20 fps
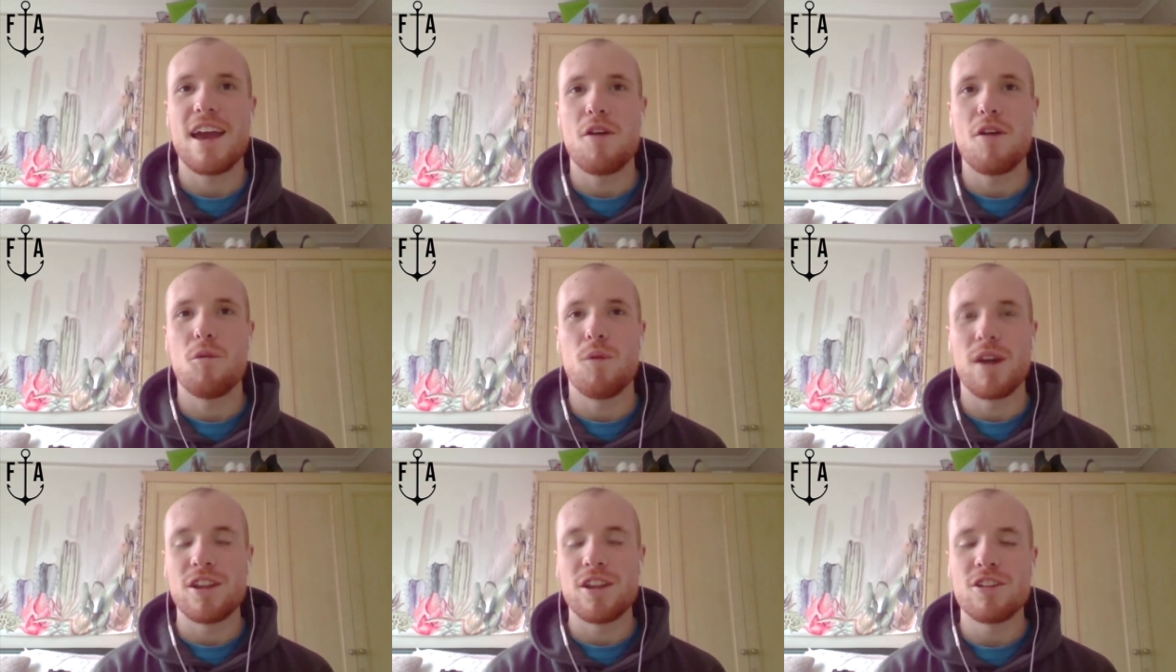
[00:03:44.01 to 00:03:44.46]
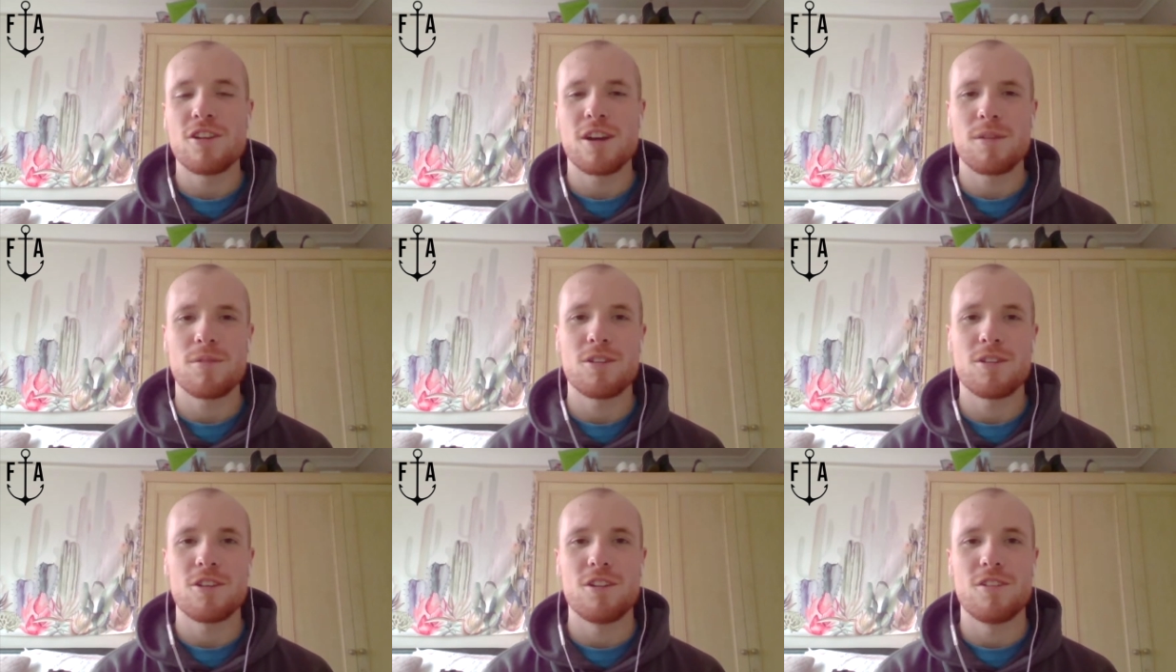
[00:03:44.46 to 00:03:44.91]
when you
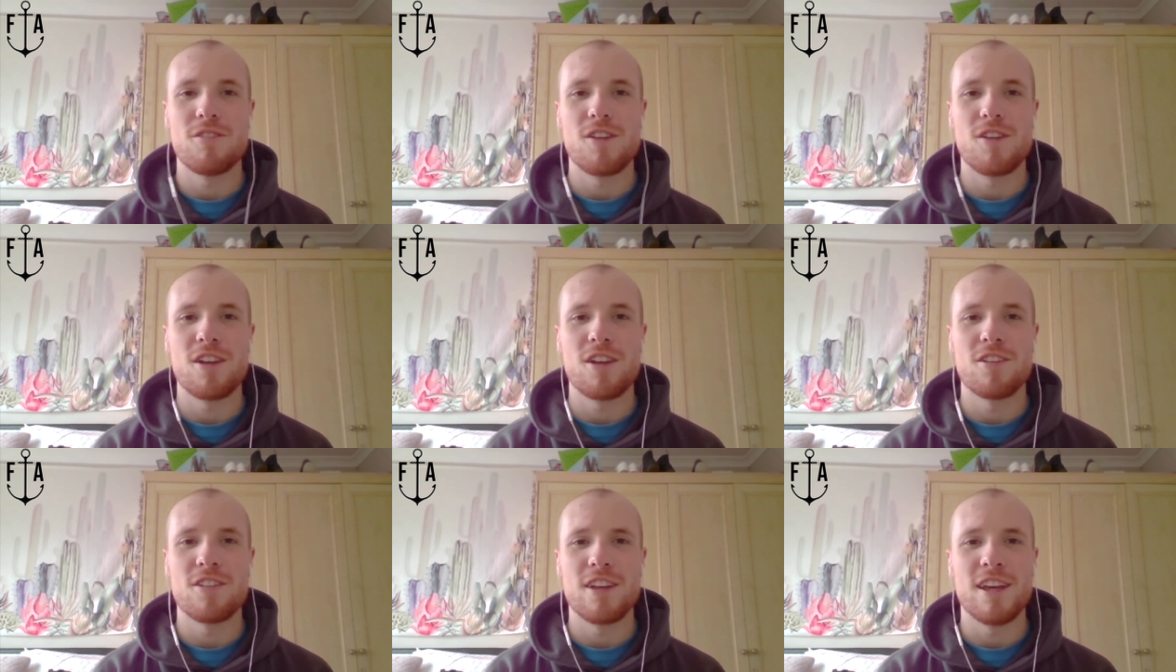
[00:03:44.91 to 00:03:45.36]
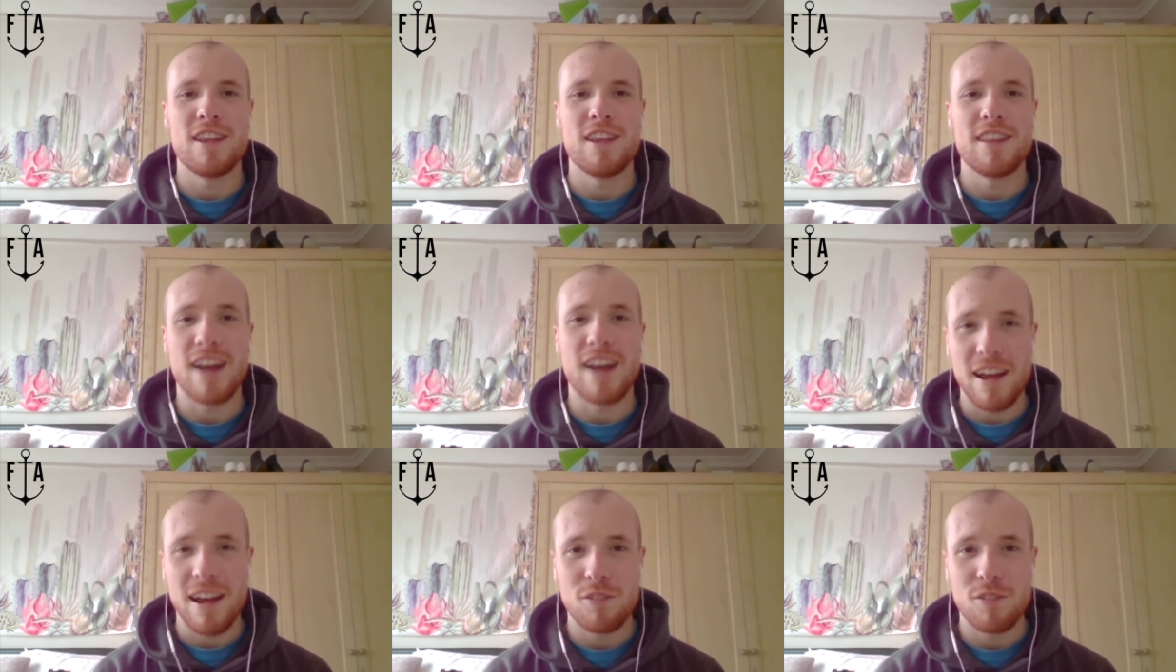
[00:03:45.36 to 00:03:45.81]
come to university
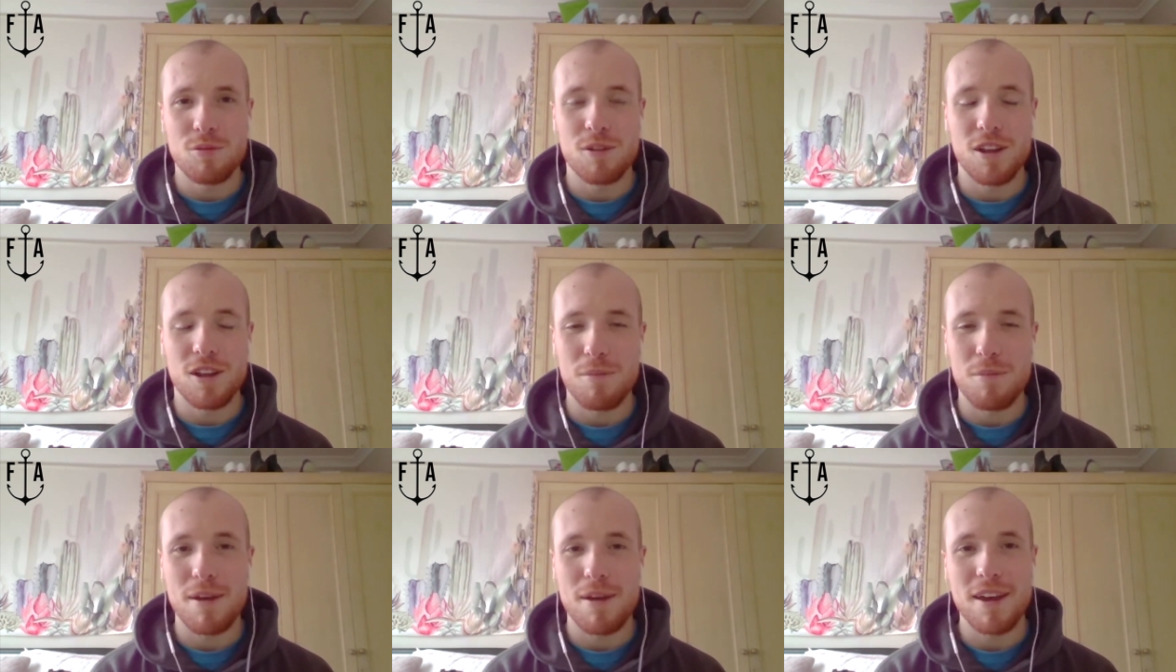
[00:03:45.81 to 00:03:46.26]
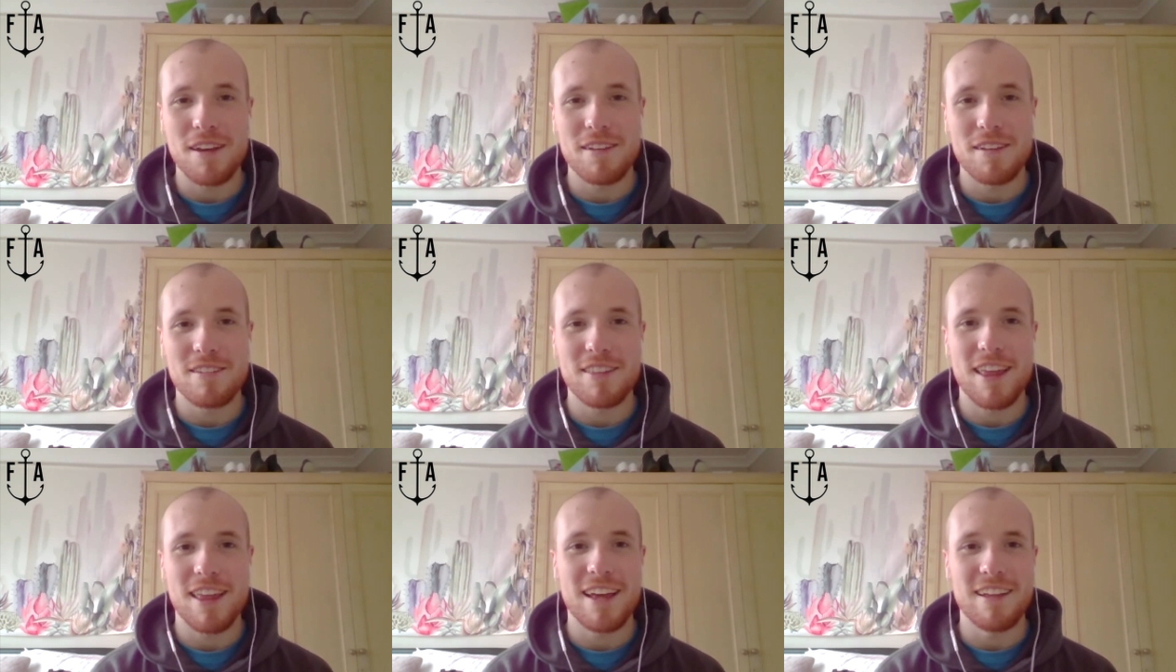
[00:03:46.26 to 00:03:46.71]
that is one of the
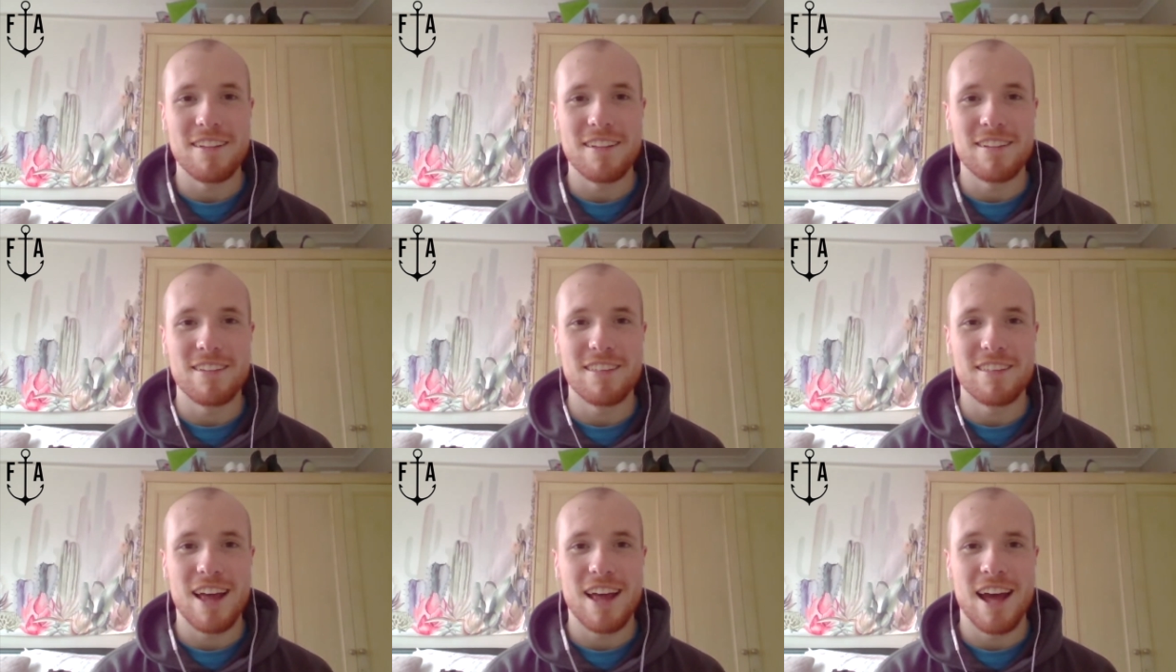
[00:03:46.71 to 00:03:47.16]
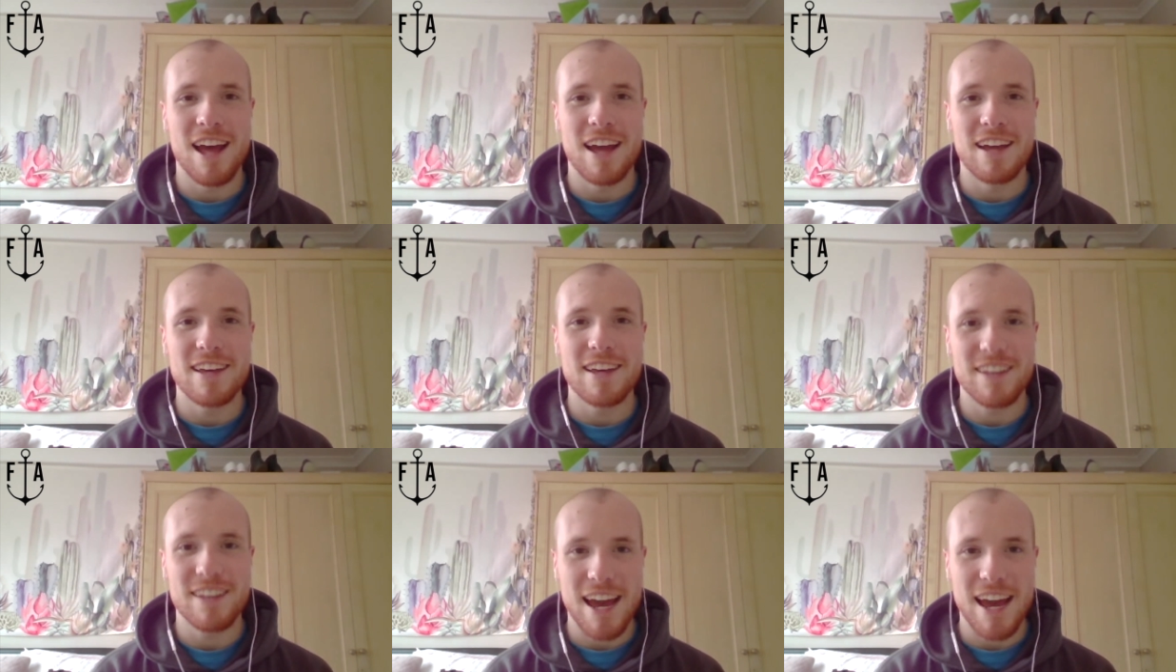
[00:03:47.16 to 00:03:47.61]
biggest things that
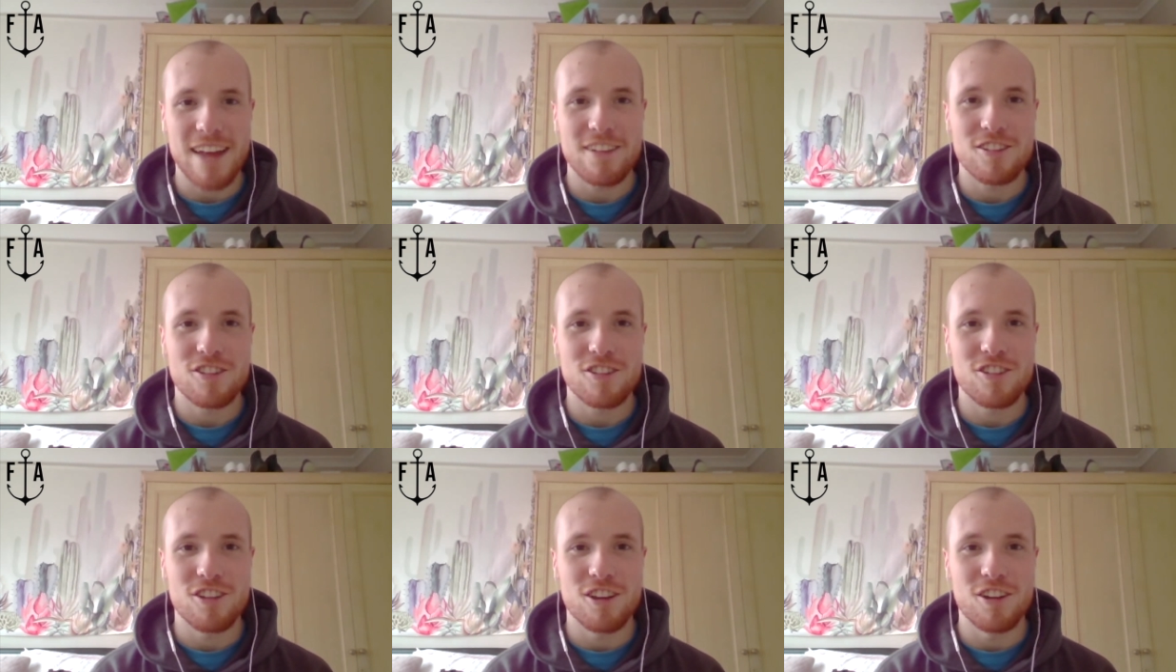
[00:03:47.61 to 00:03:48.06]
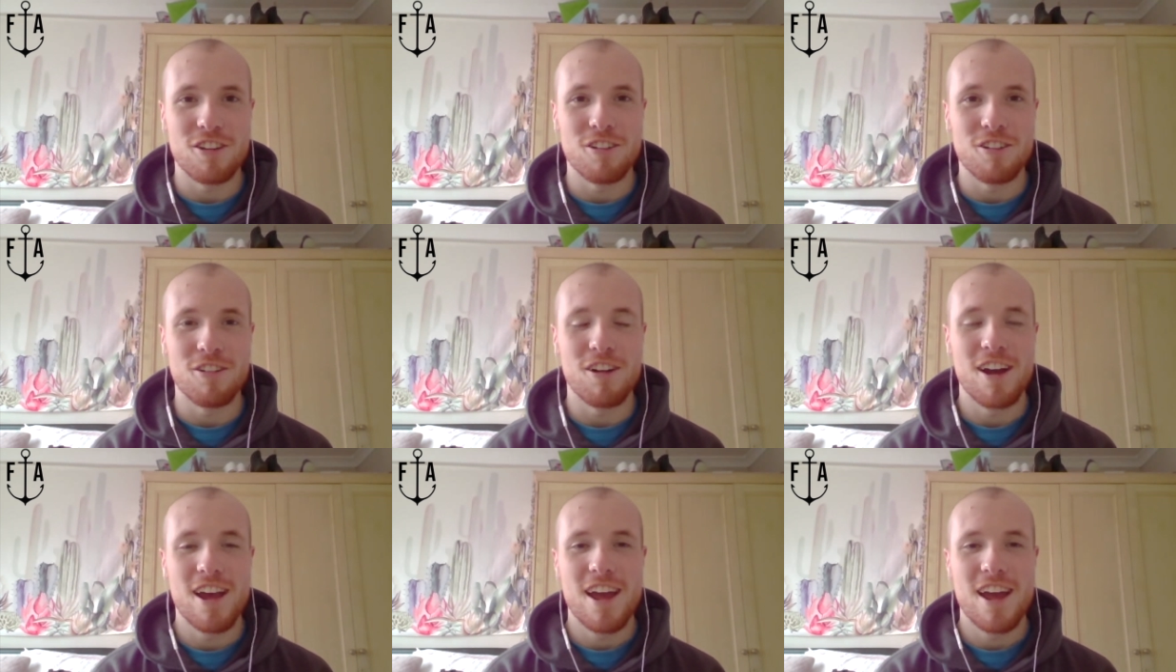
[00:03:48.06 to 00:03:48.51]
gets
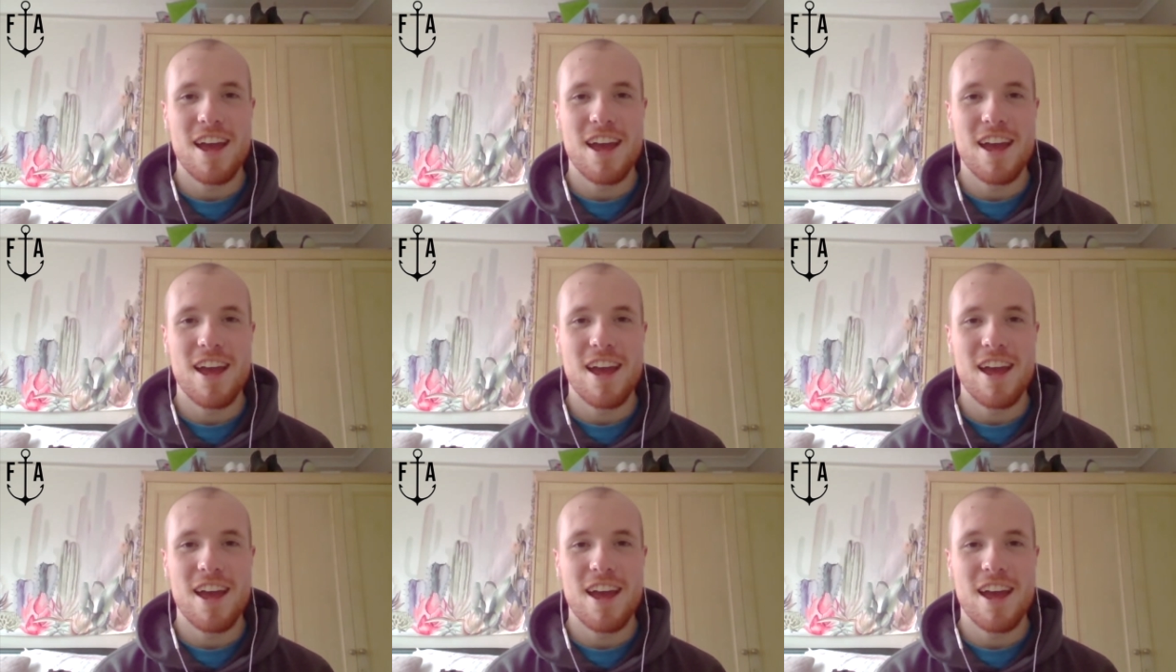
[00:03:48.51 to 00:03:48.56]
you